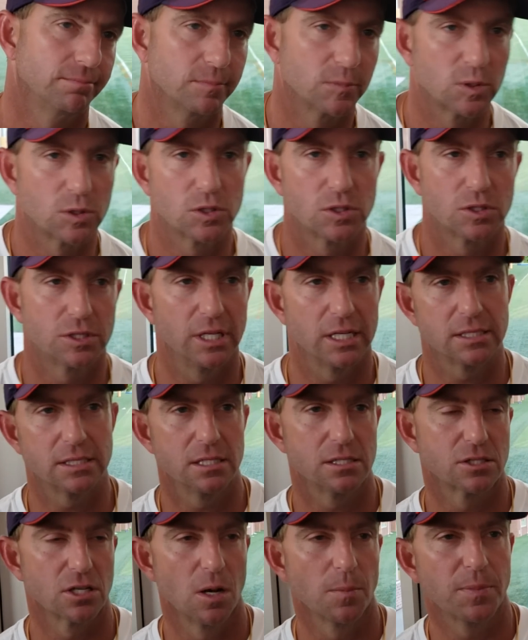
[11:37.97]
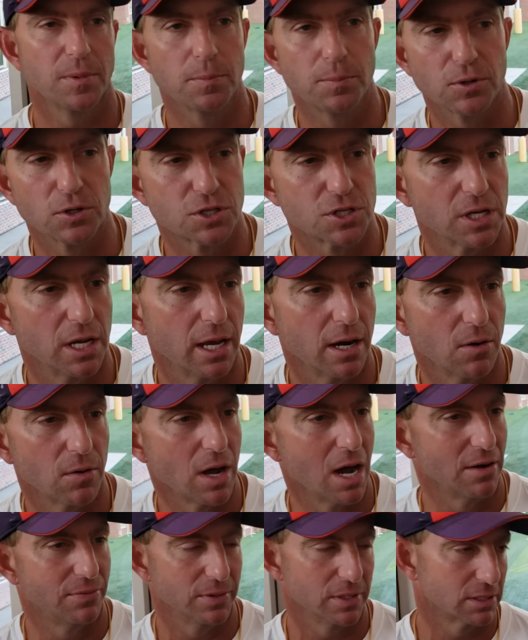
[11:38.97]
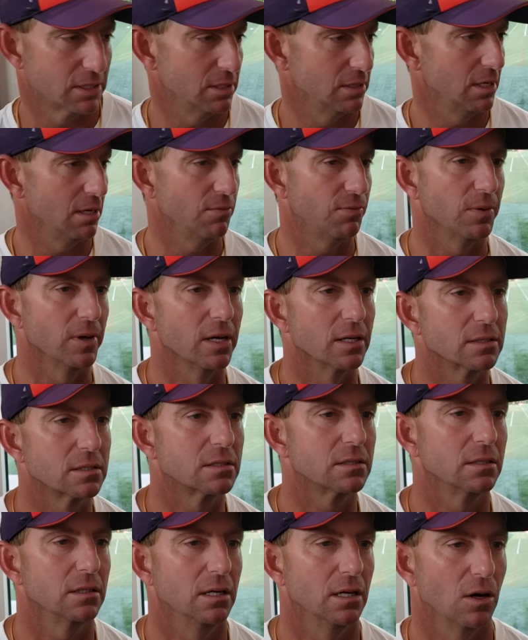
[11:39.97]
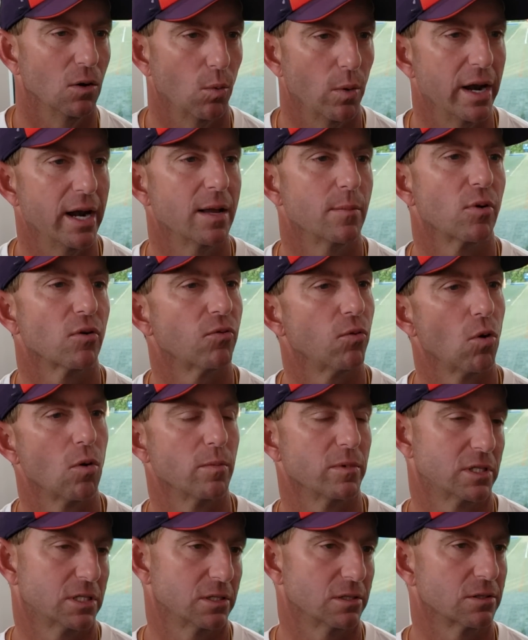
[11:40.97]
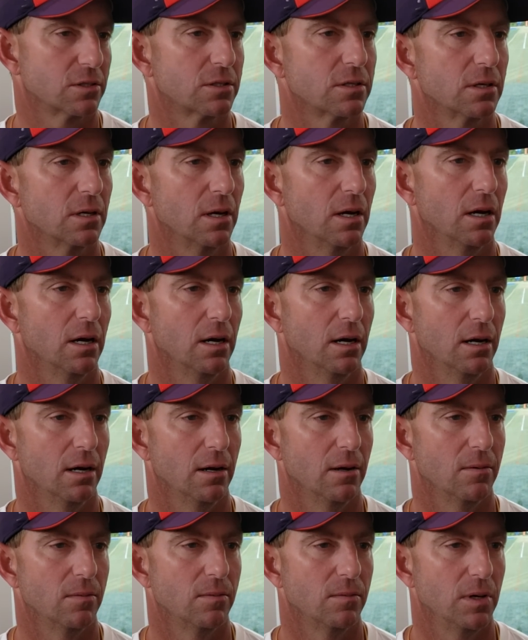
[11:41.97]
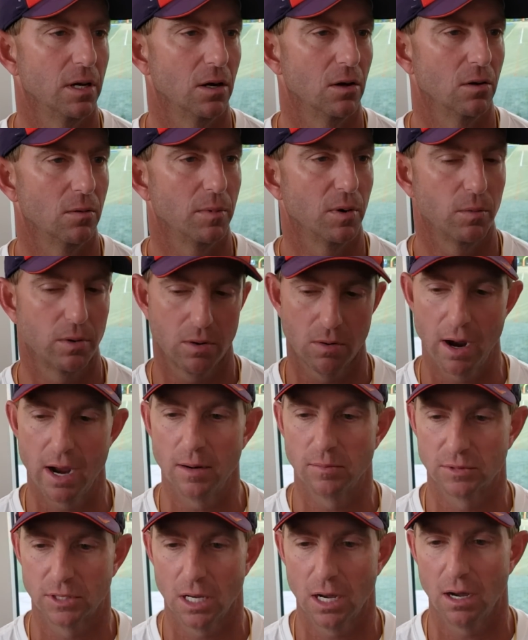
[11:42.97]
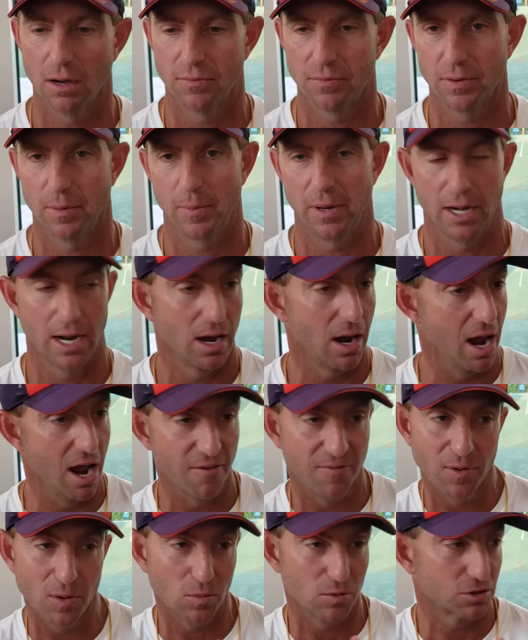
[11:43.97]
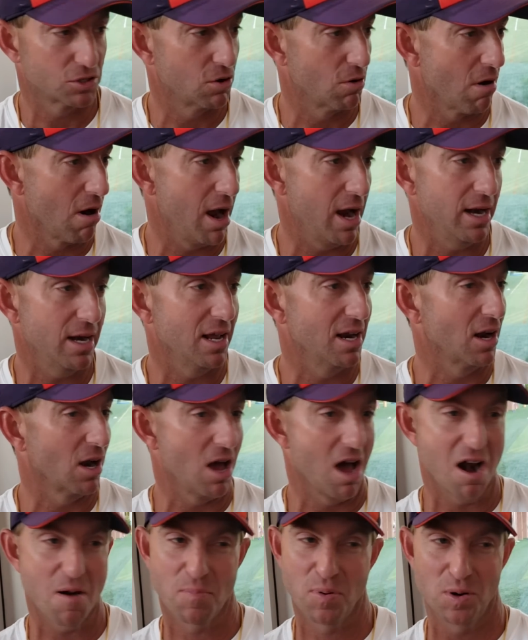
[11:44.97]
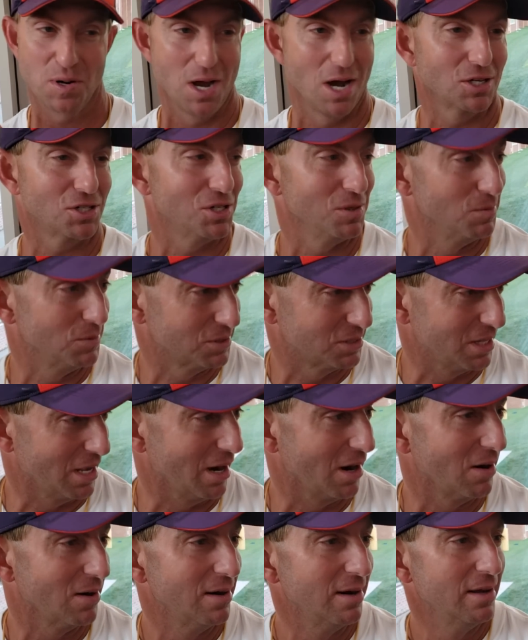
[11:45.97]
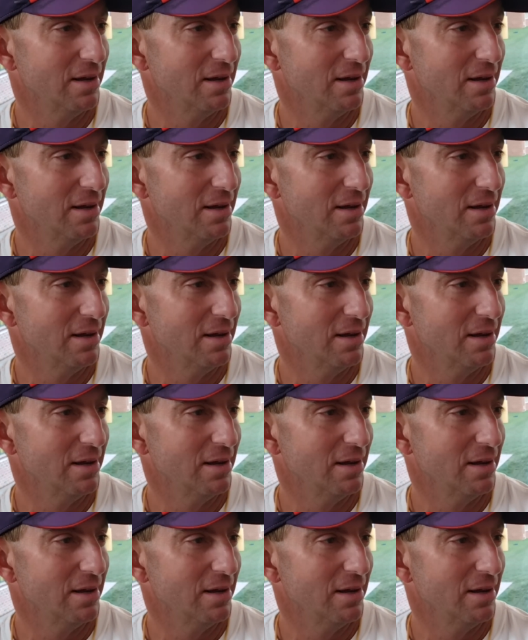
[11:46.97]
60 something percent on offense and defense, you know, winning performances. Uh, you know, but we grade them tough. I mean, our effort was great and a lot of production was there